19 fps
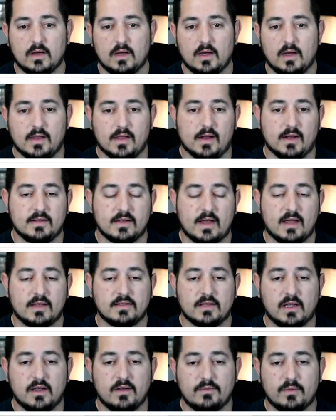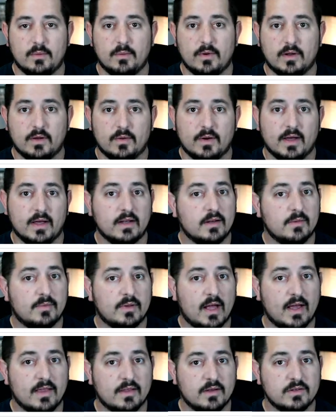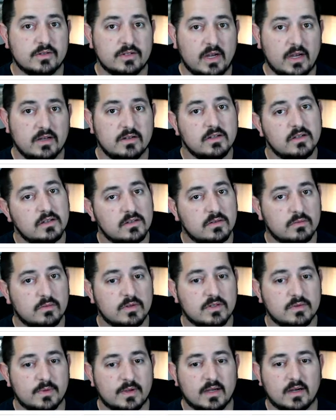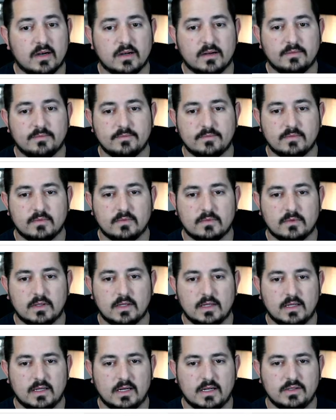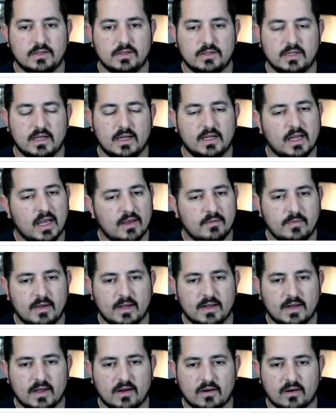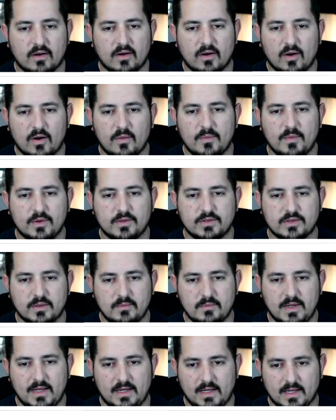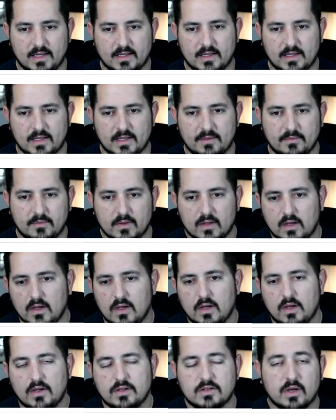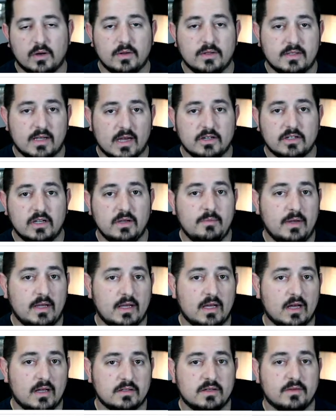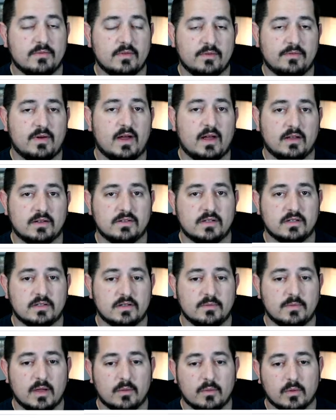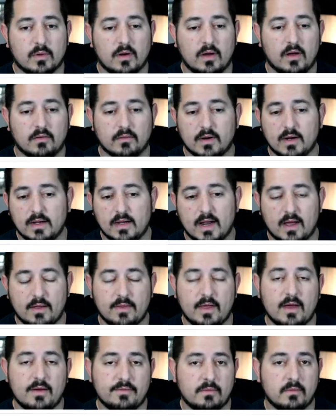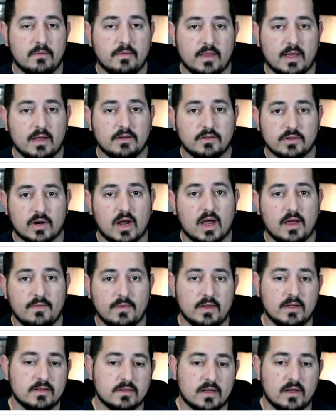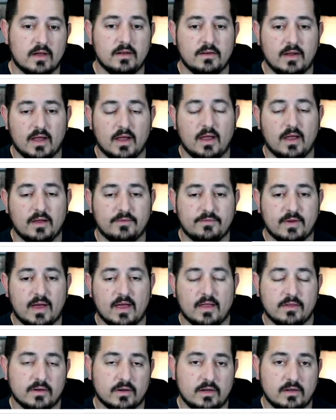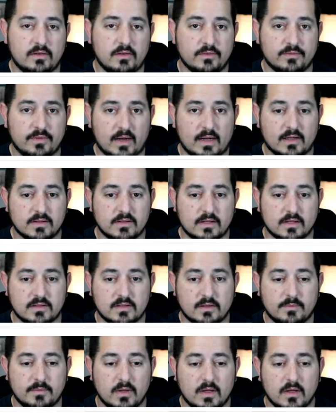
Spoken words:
And it's asking if we want to go ahead and apply those changes, which we are. As you see, it gave me an error almost immediately. So it's actually because of the file system that we're on. Right now, that drive is on a FAT32 file system.